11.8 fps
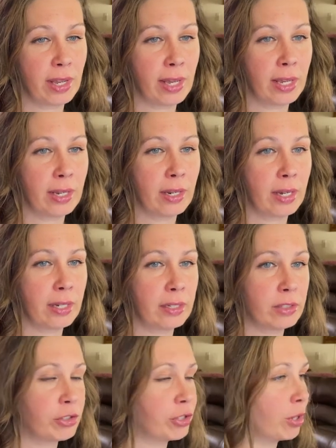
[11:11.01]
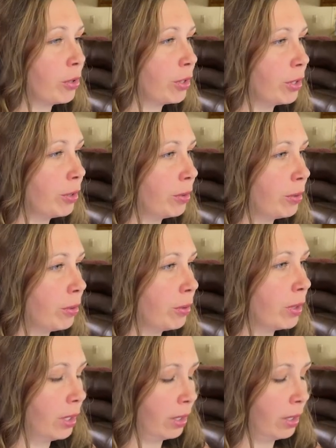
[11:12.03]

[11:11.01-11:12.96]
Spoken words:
and I'll show you